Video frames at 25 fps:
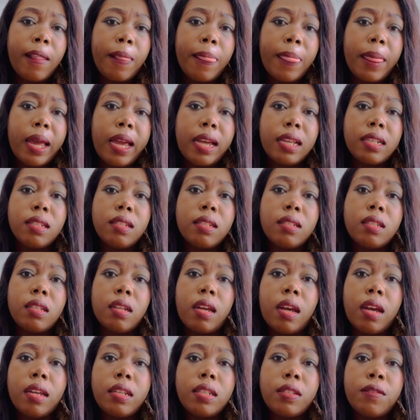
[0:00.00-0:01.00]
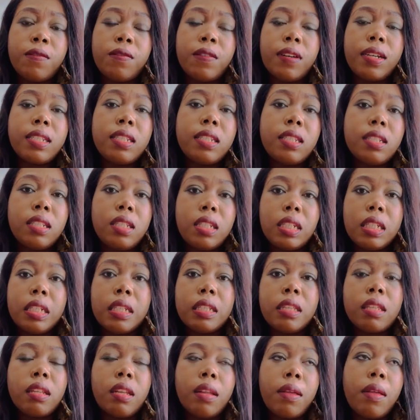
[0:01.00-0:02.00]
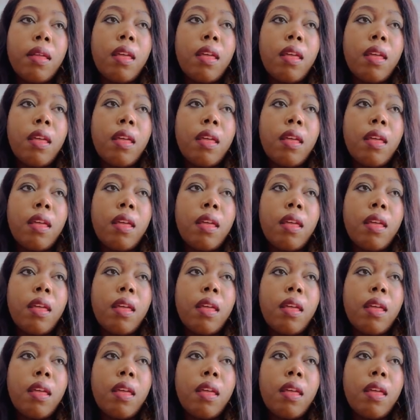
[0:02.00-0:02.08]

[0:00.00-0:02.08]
at varsity,